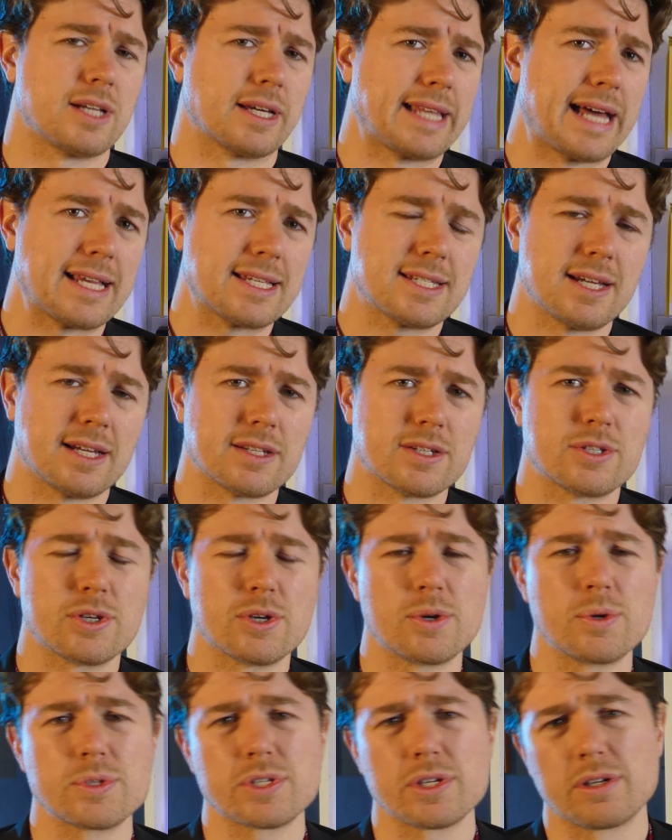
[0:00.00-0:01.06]
like that's done
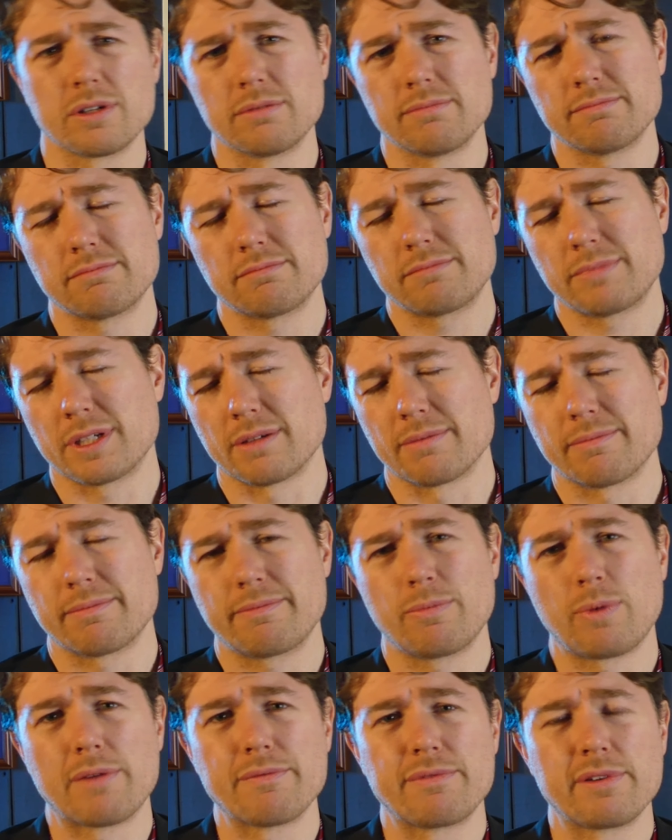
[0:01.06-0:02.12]
too. So, you know,
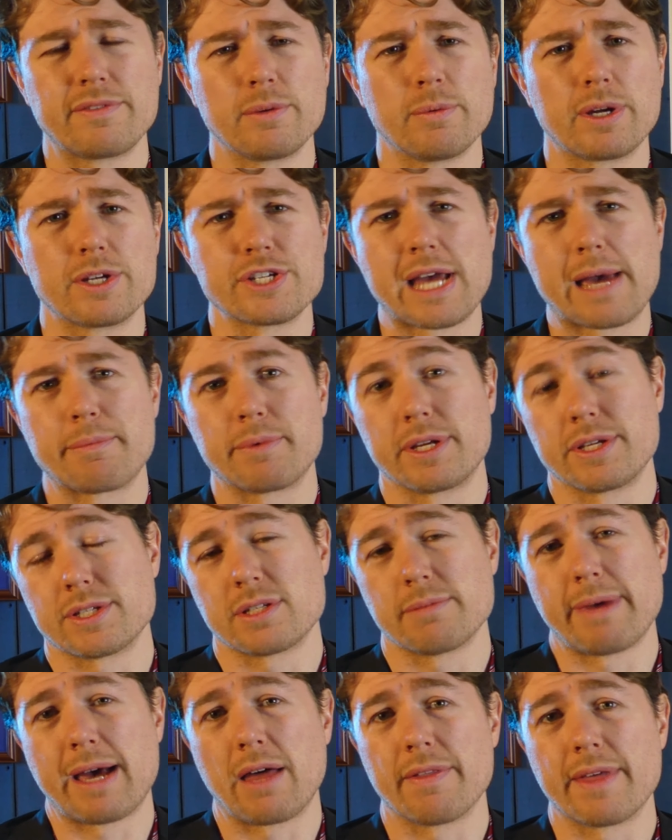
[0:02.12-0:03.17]
151 Japanese is
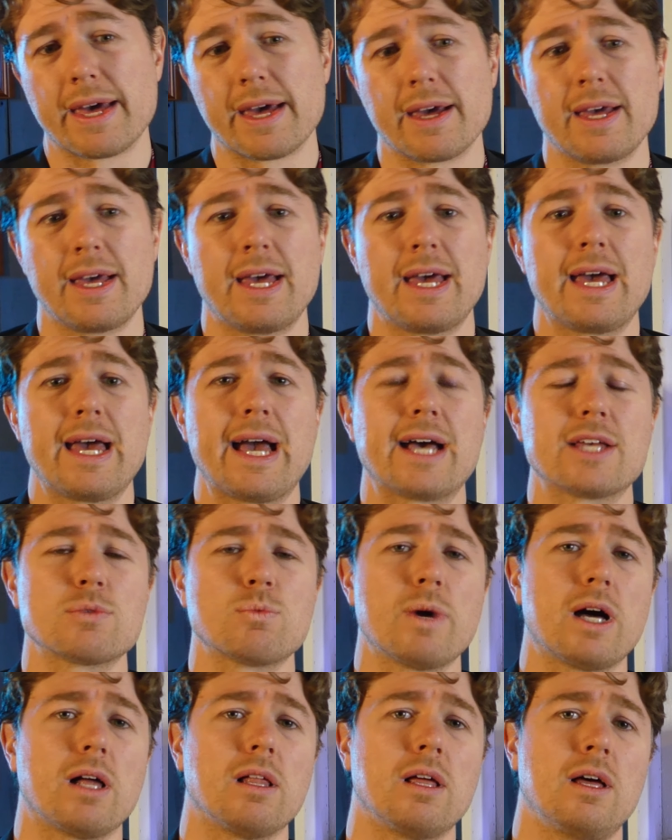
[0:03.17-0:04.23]
about there as
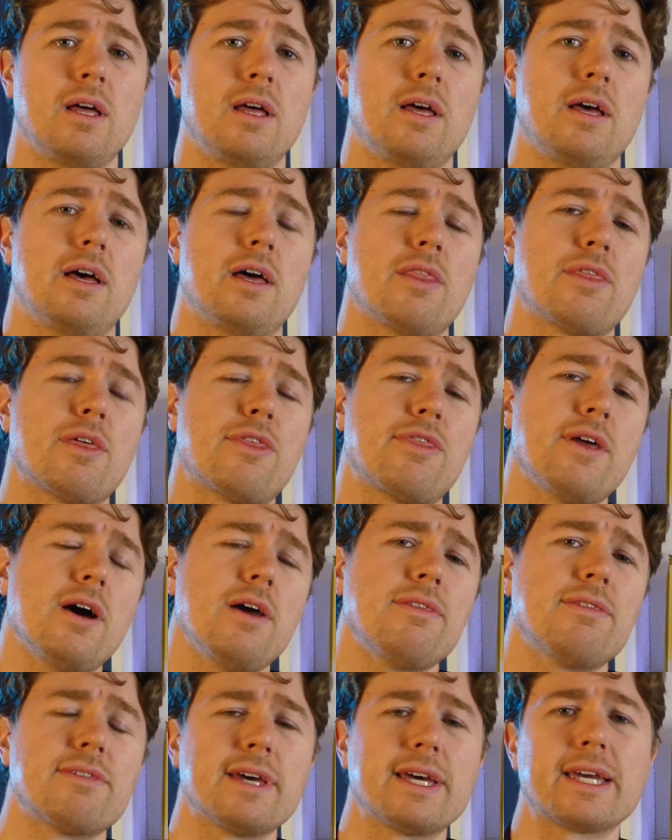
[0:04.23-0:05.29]
well. The
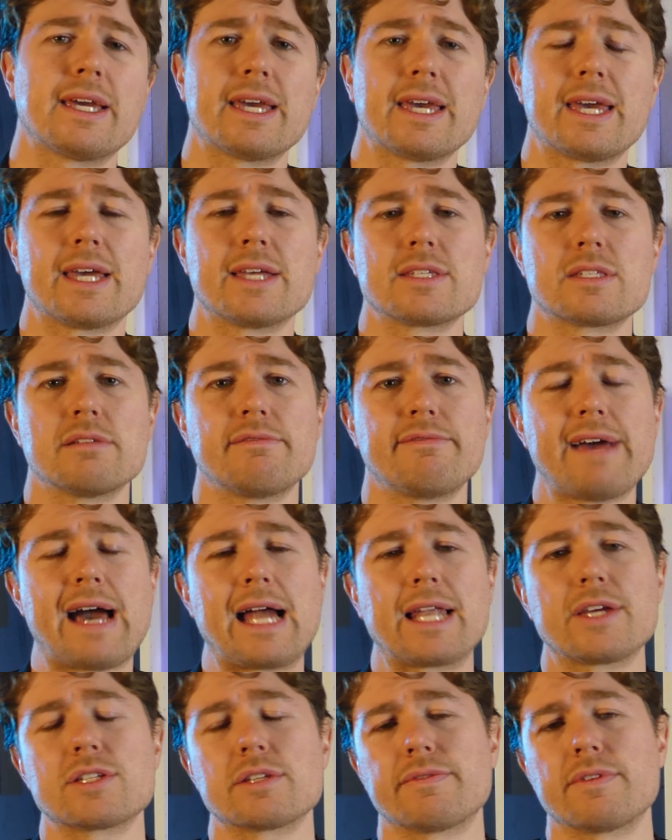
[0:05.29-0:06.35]
third thing is the
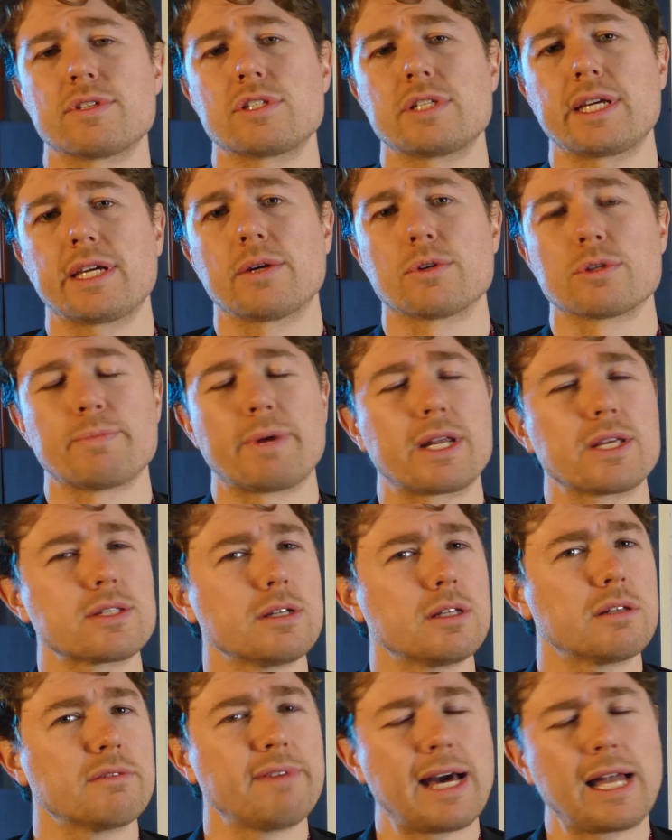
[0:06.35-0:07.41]
values of the singles, but it's
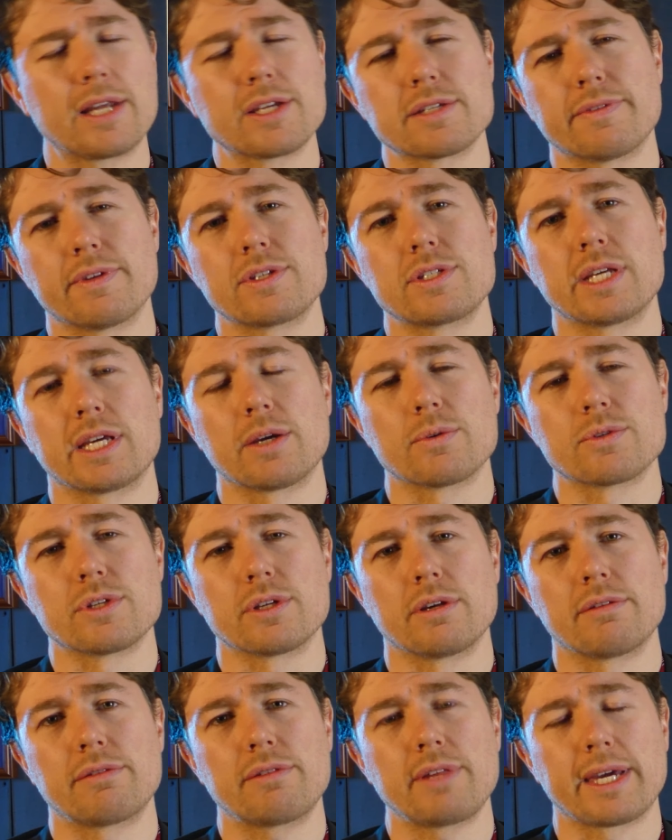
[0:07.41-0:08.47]
not the values of the singles that
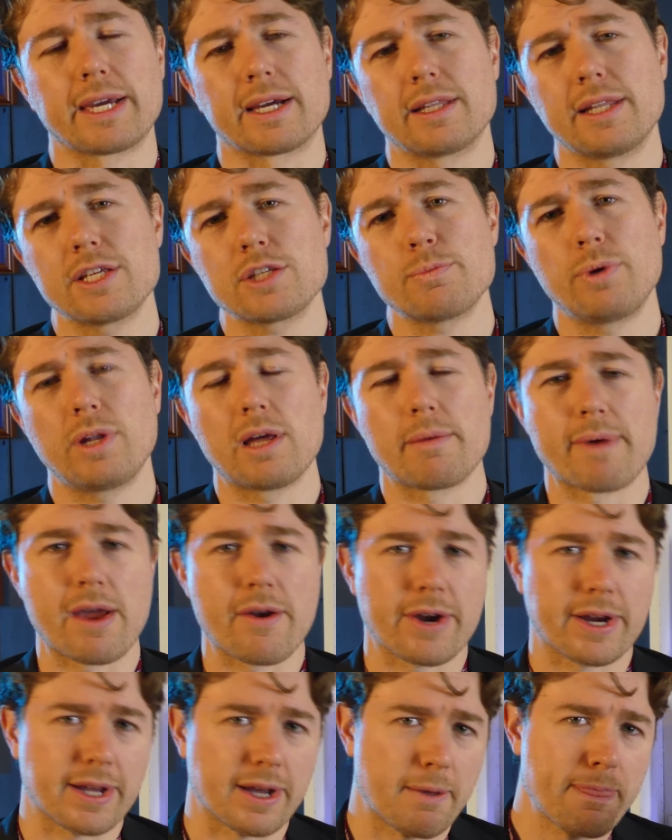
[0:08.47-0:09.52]
you think. Let's pull up
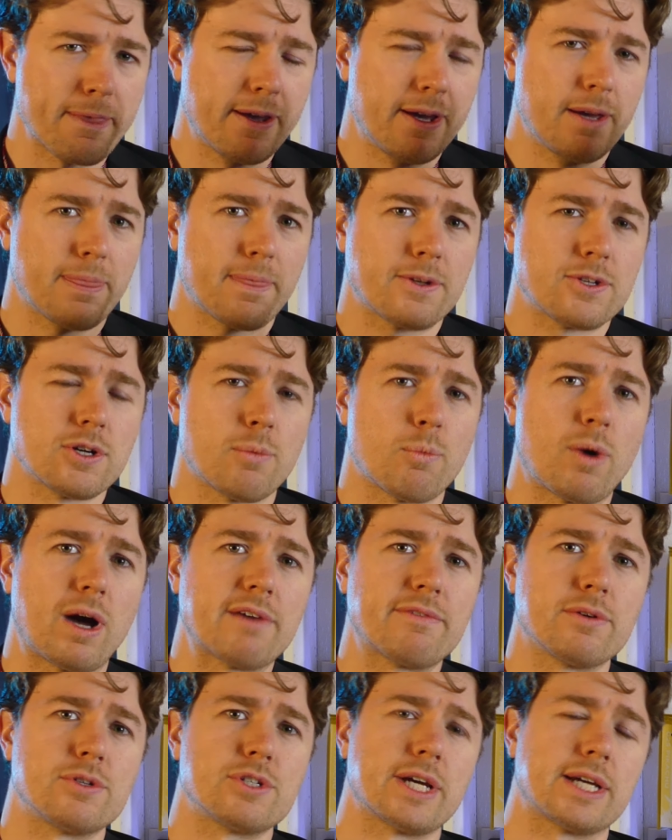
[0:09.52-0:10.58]
Erica, the top
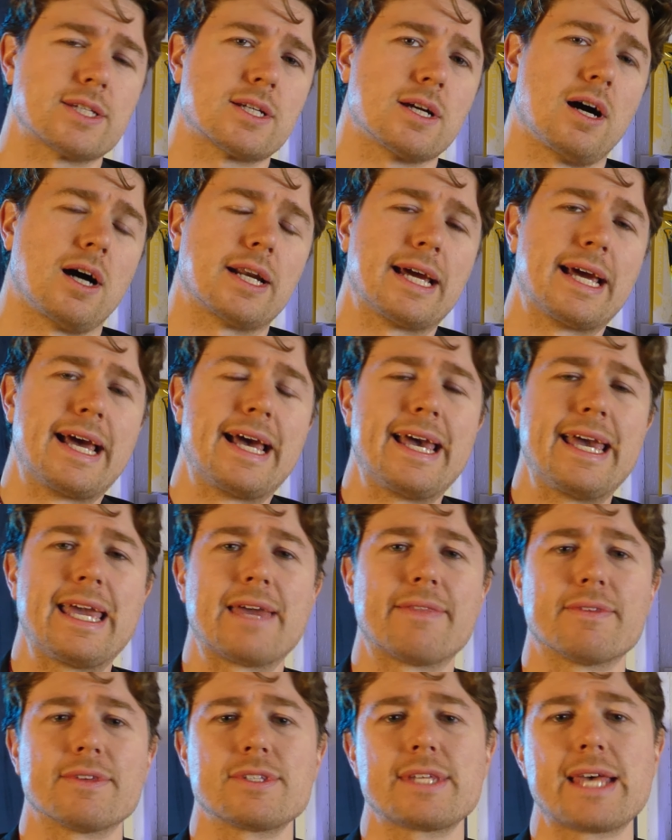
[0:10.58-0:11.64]
waifu chase card
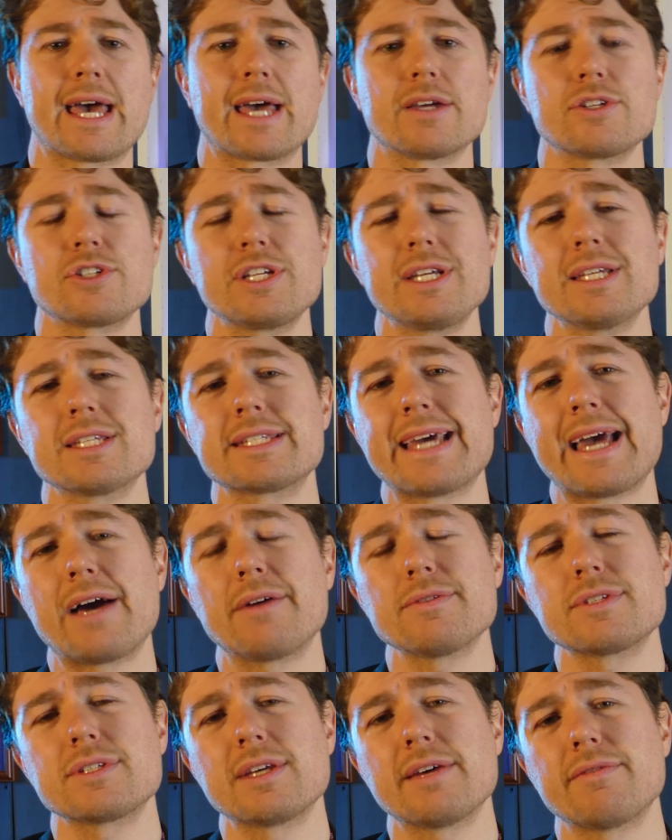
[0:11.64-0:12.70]
in the set. She is down
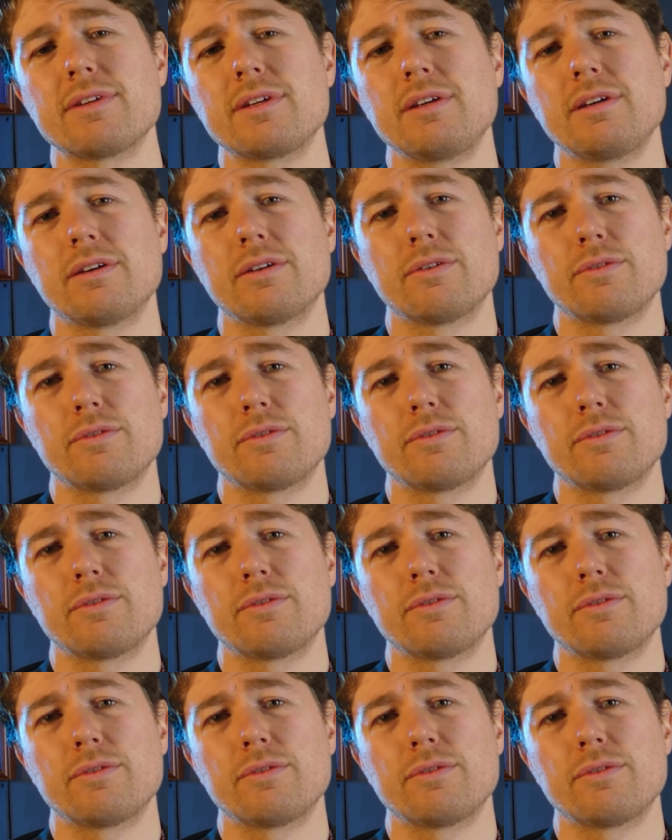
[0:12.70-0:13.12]
73%.